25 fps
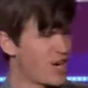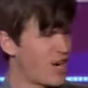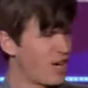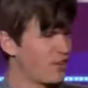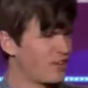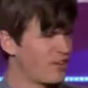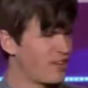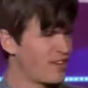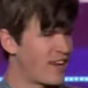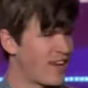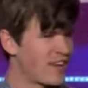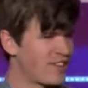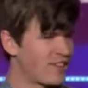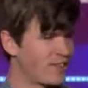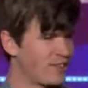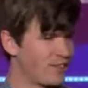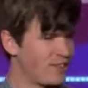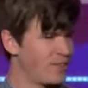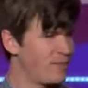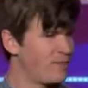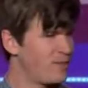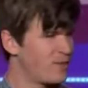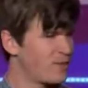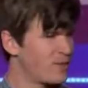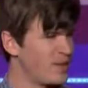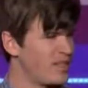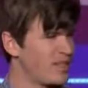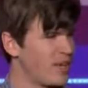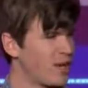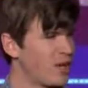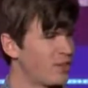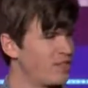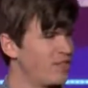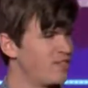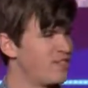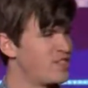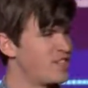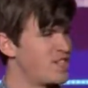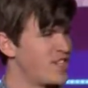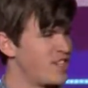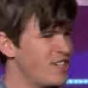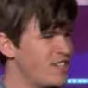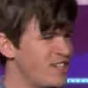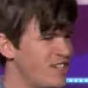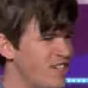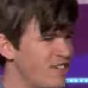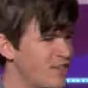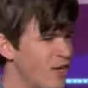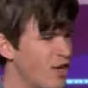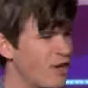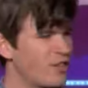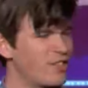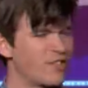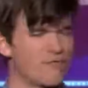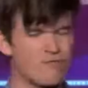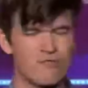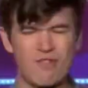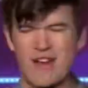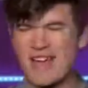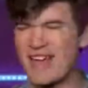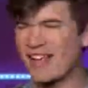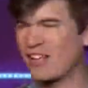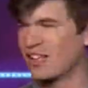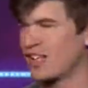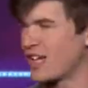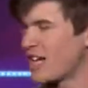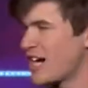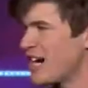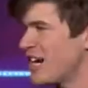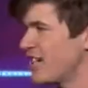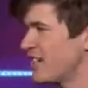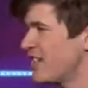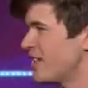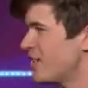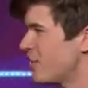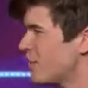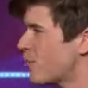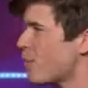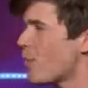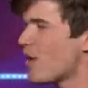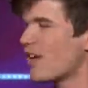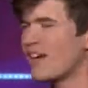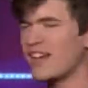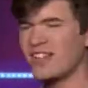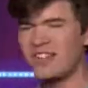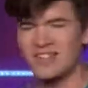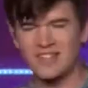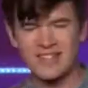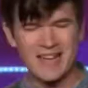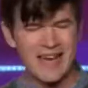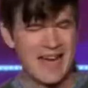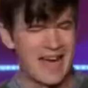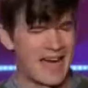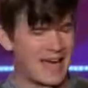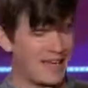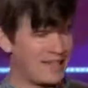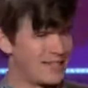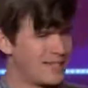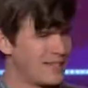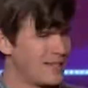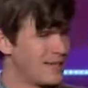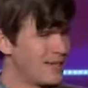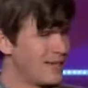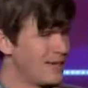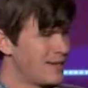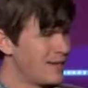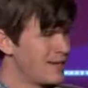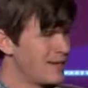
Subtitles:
childhood and adulthood, between the loss of virginity and the loss of rail card, and I don't know where I stand.